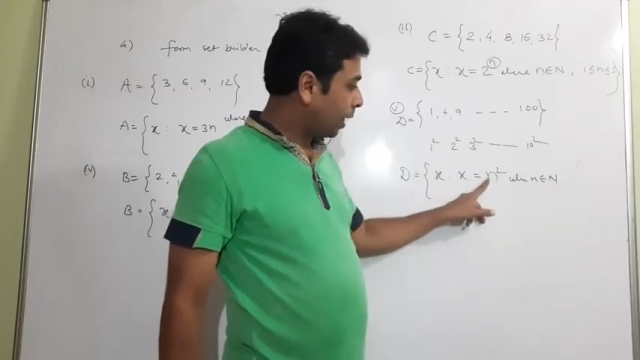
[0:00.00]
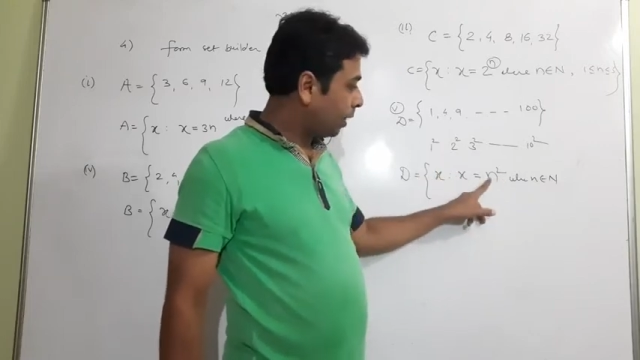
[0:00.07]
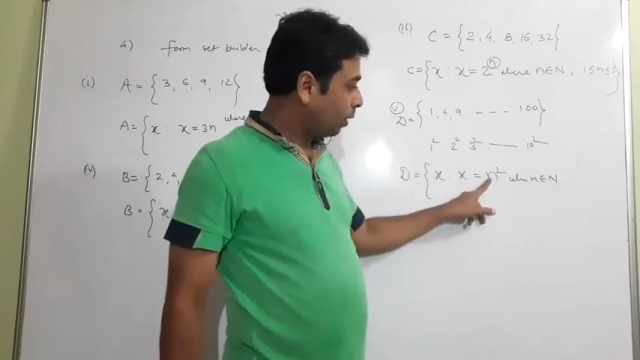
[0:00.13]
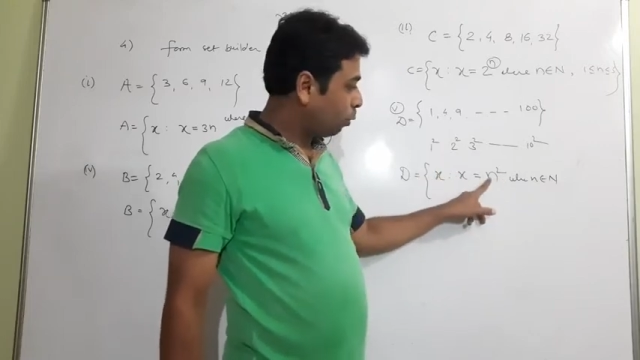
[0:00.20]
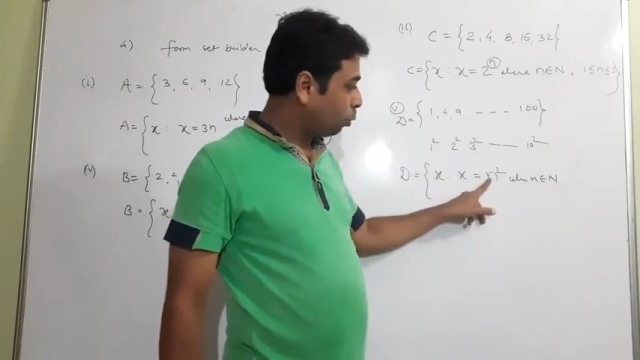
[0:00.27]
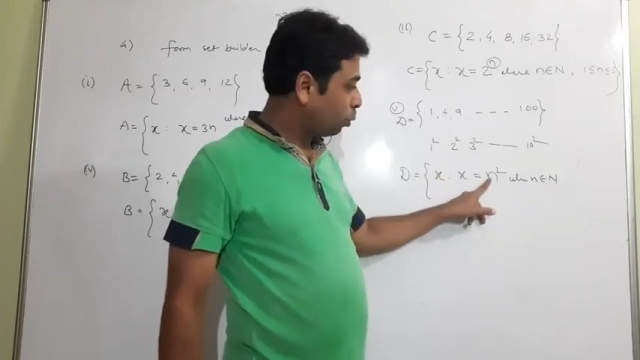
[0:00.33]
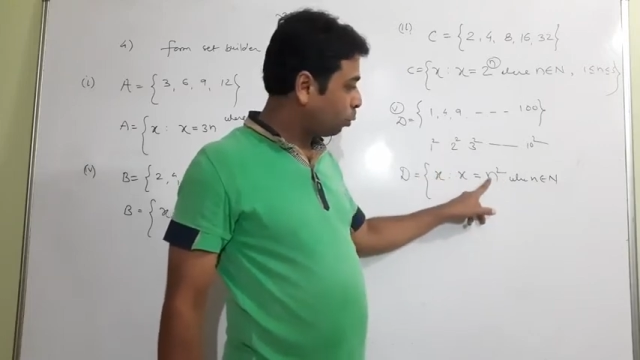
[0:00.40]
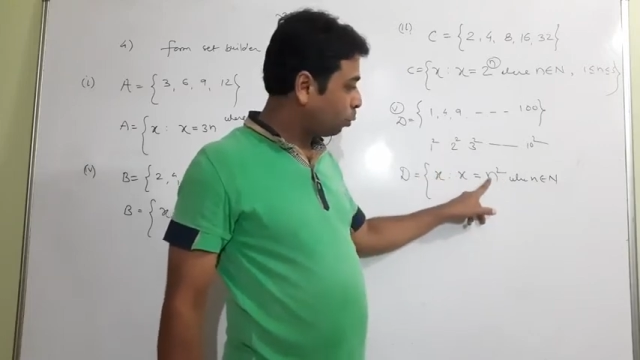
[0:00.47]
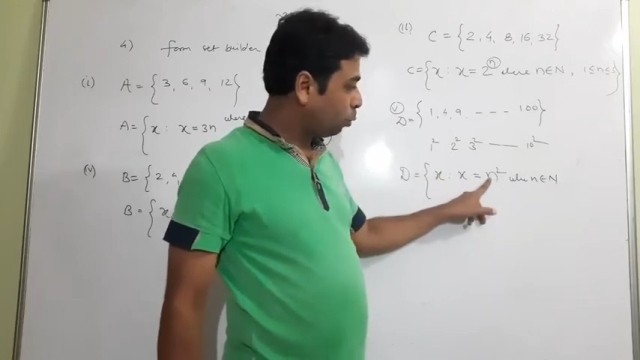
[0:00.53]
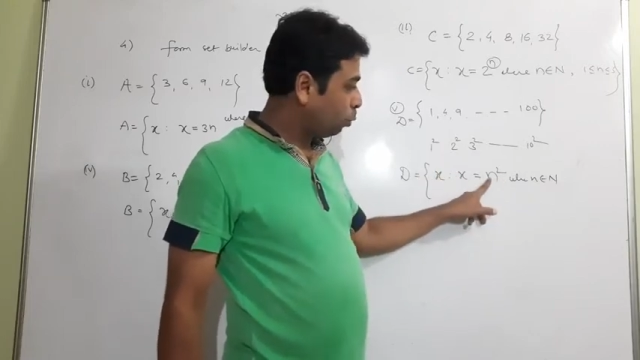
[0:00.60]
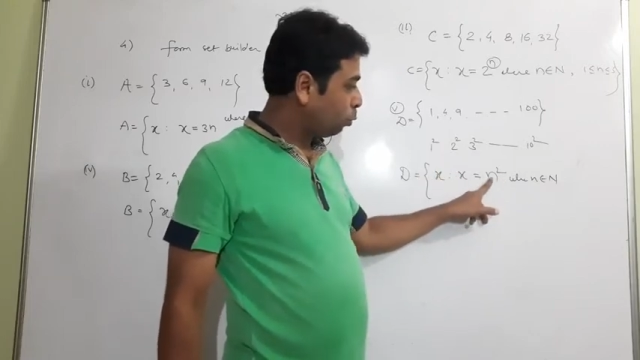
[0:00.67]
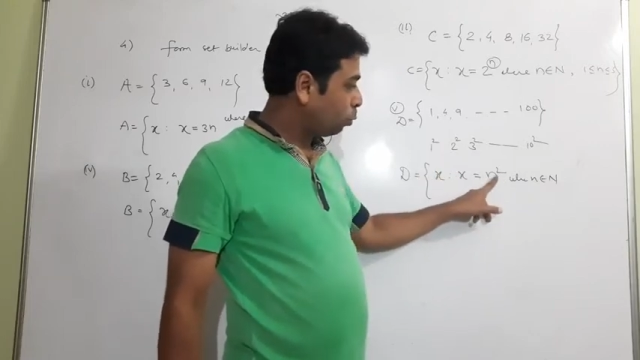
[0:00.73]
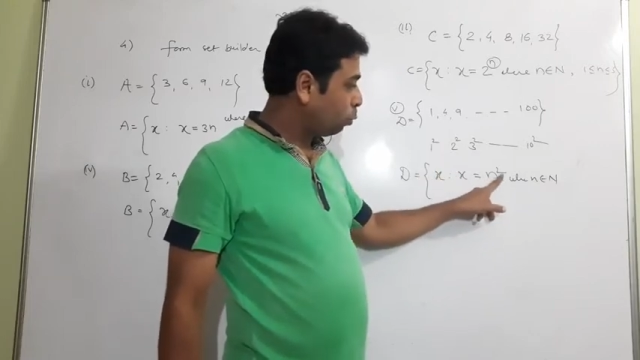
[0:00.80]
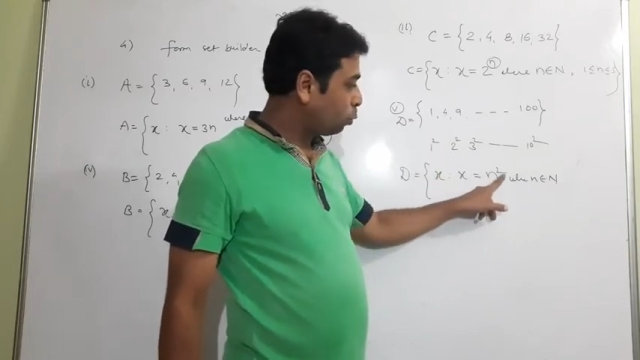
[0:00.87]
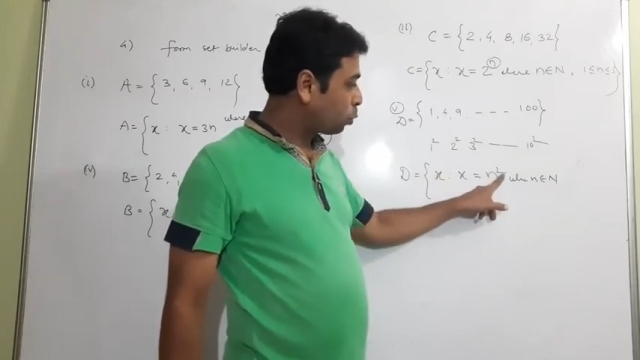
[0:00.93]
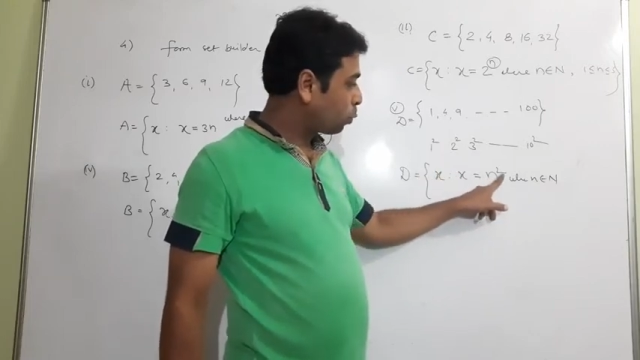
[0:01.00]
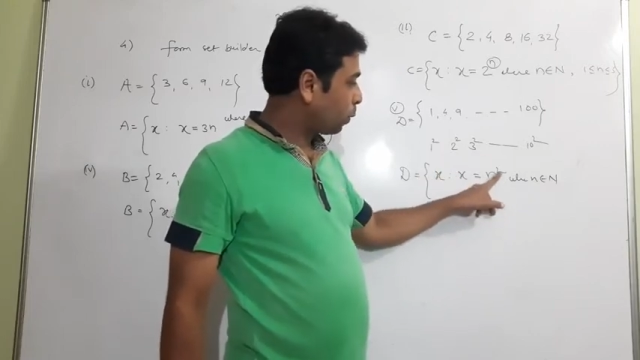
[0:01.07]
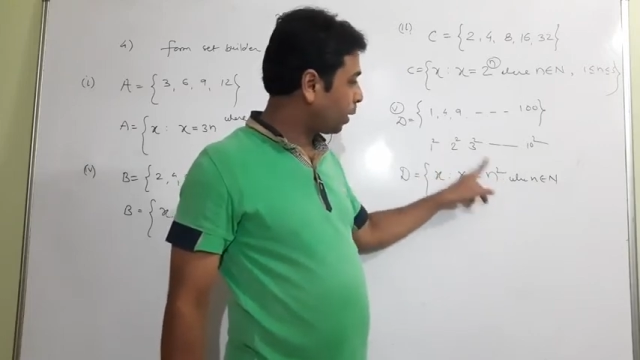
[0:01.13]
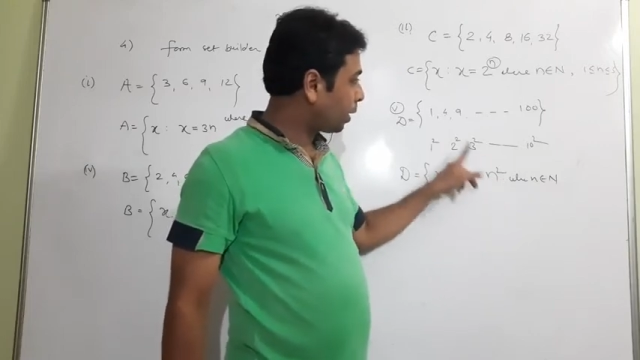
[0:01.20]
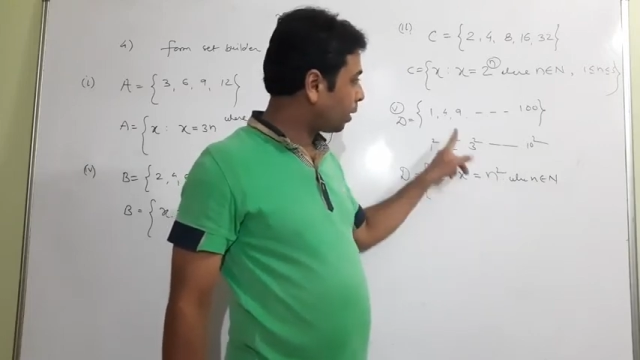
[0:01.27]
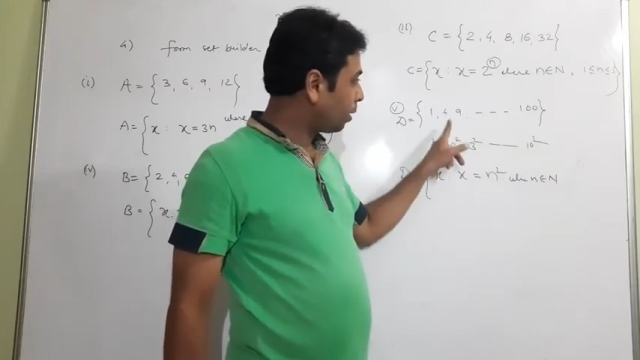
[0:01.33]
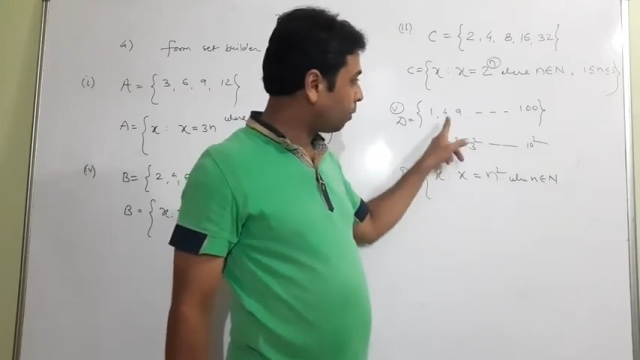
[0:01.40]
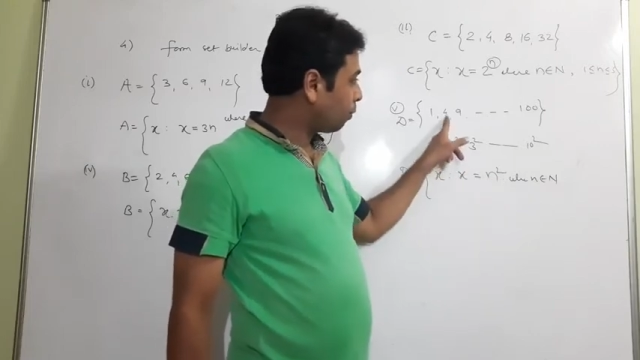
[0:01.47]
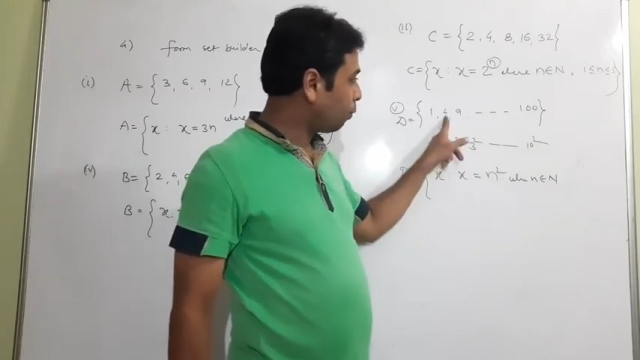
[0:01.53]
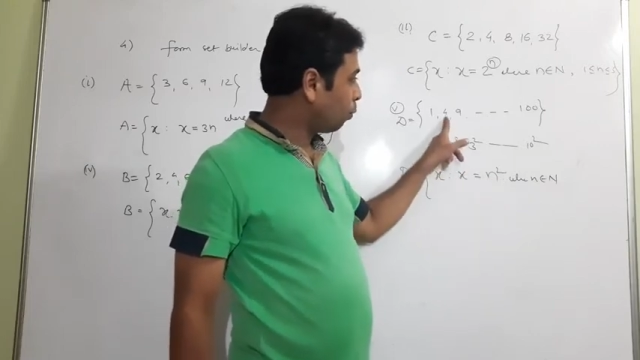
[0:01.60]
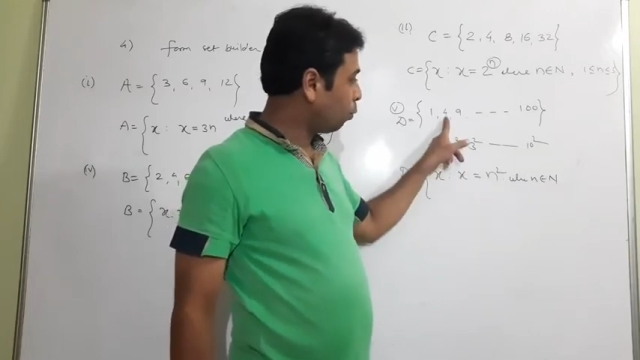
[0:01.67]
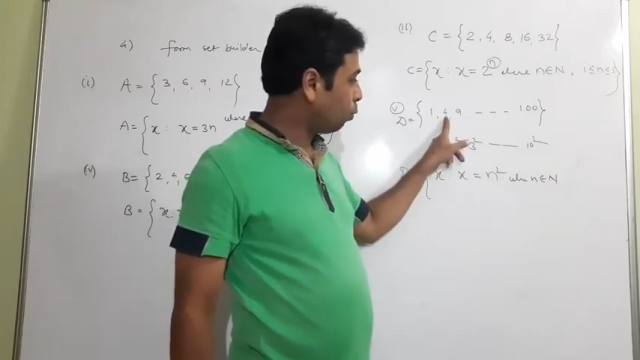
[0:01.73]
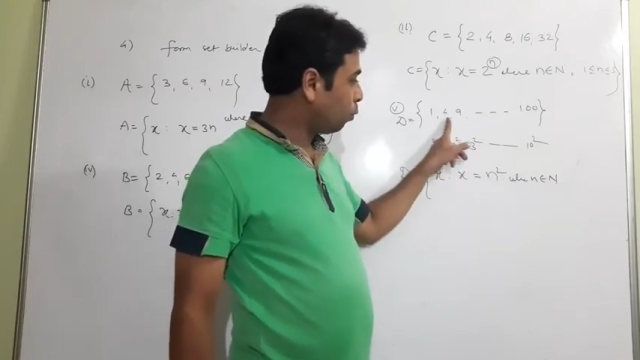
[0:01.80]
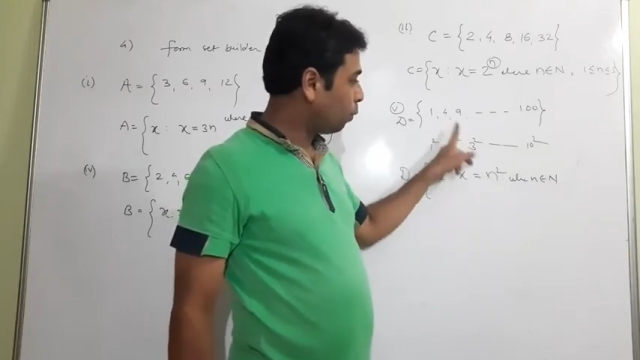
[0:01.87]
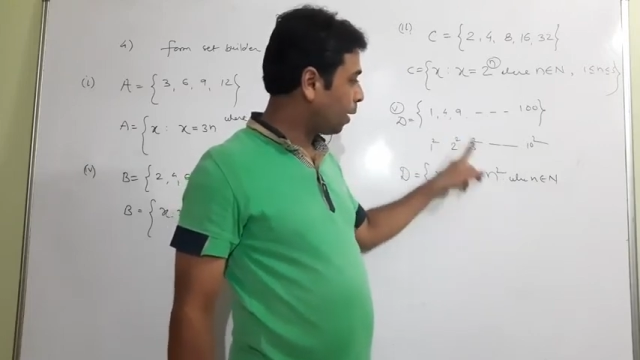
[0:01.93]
equal to 2, 2 square, 4.